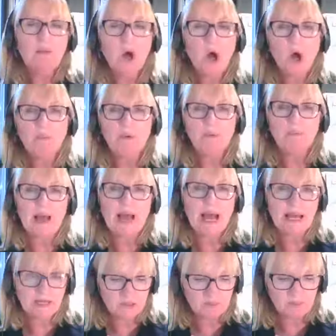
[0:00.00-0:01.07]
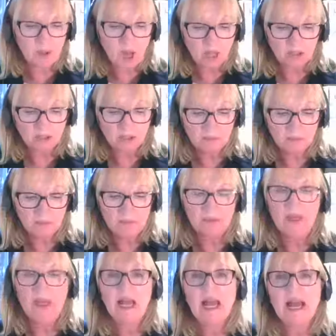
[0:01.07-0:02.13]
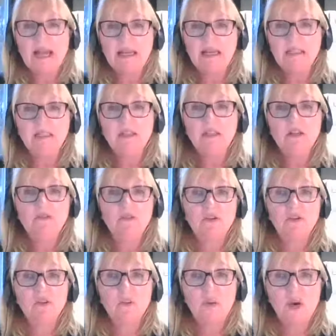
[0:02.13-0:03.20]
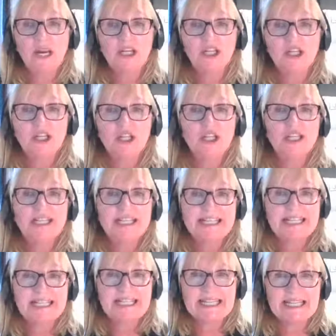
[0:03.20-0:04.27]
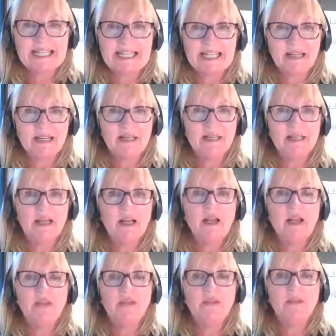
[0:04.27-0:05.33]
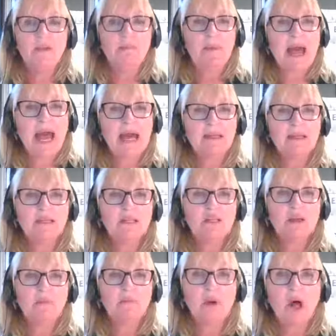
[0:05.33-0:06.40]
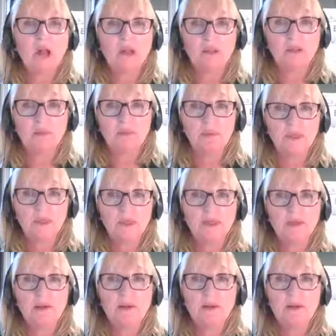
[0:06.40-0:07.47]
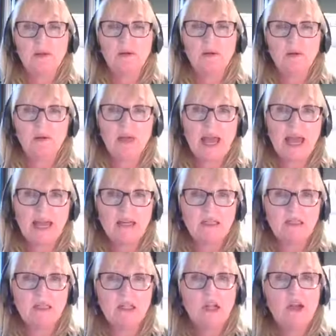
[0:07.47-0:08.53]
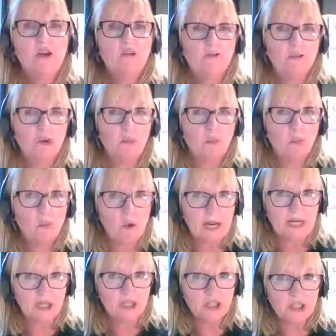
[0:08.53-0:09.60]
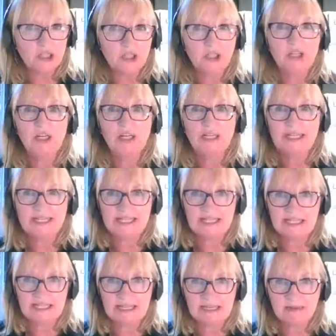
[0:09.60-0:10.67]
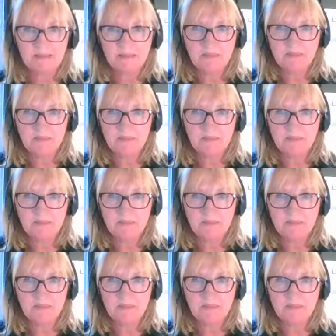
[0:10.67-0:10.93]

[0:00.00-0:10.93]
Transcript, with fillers: Pop band Pulp hail from which city? The band Pulp hail from which city?